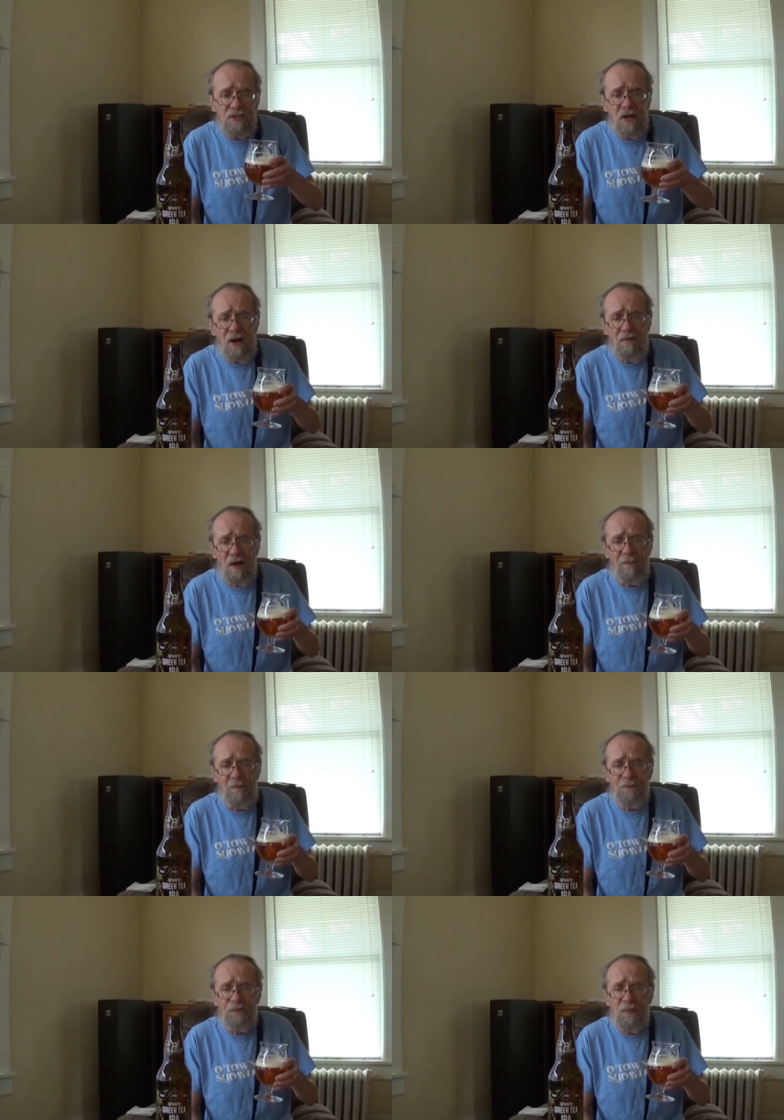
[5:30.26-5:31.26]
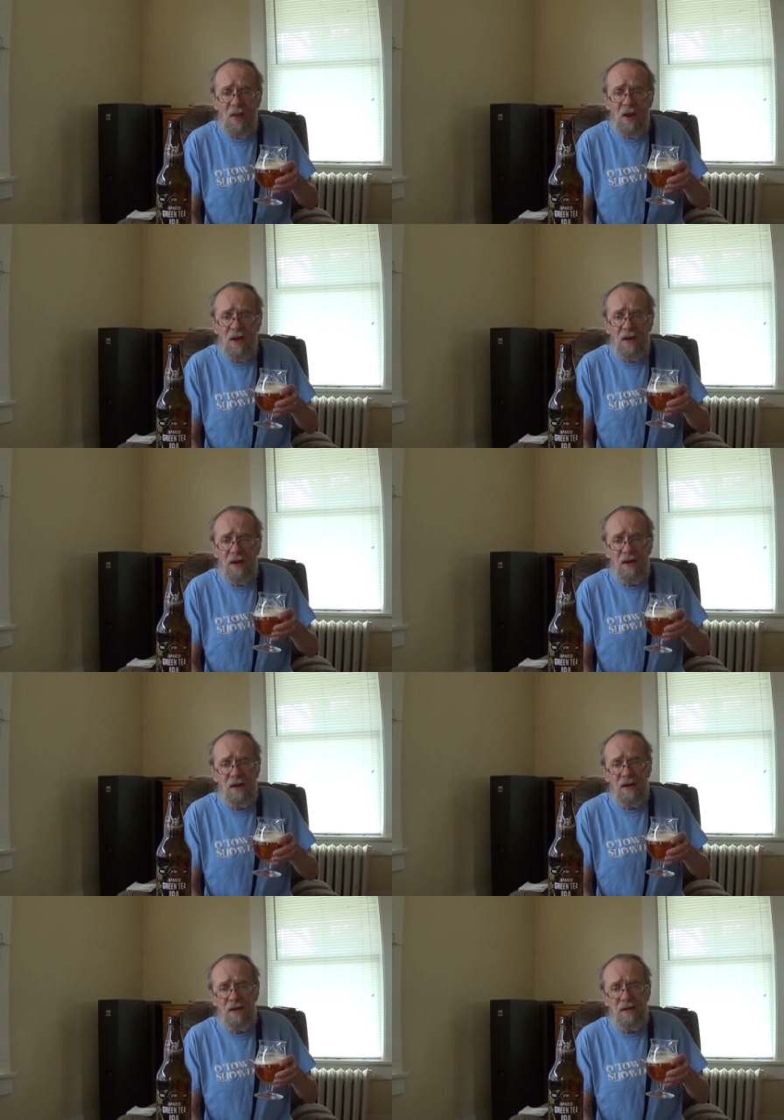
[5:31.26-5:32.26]
kind of a,
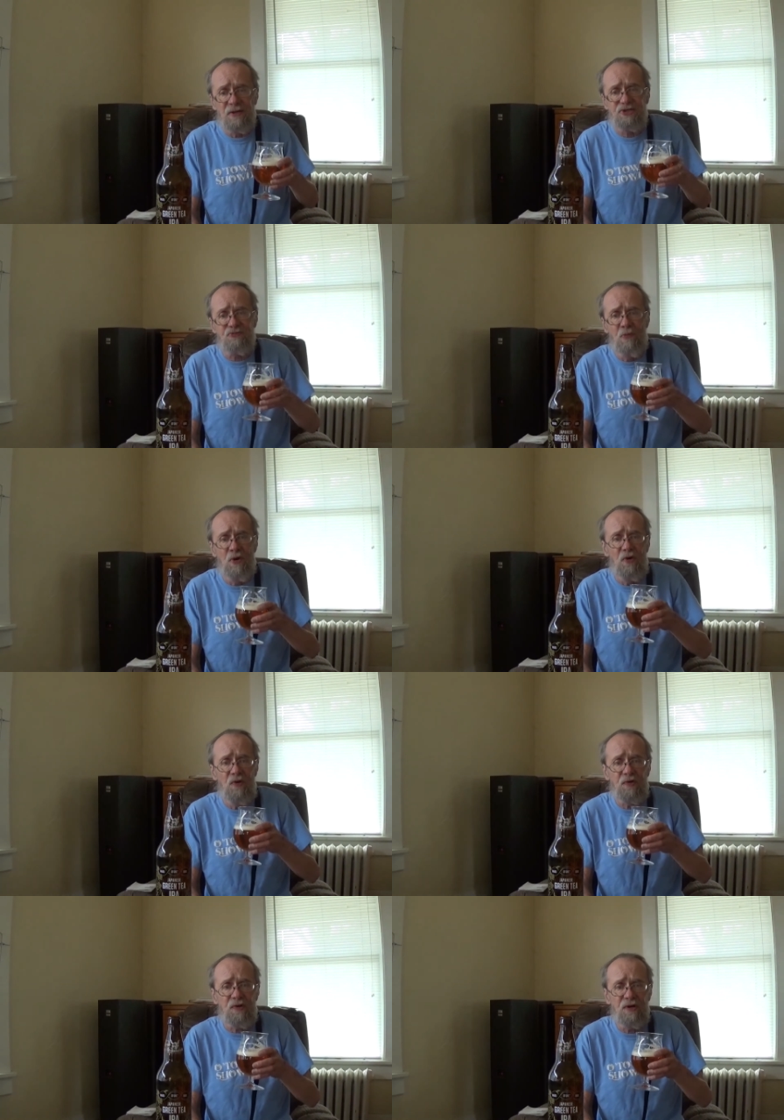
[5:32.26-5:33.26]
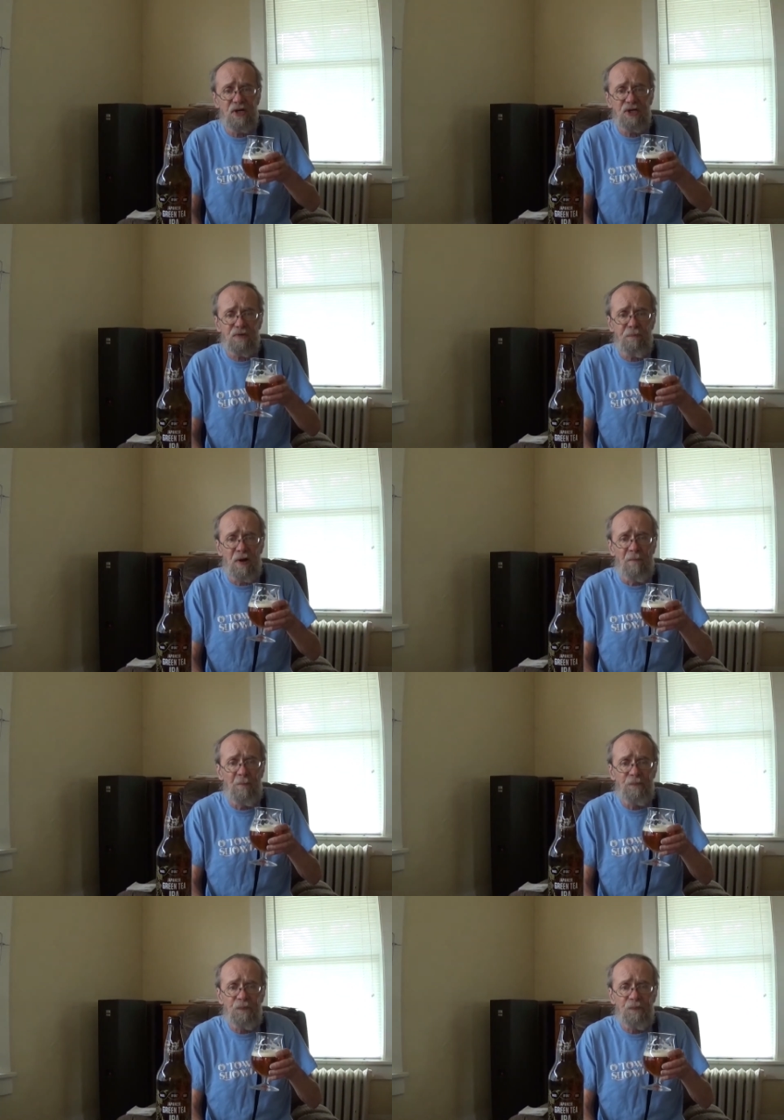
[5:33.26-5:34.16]
a smooth, crisp, um,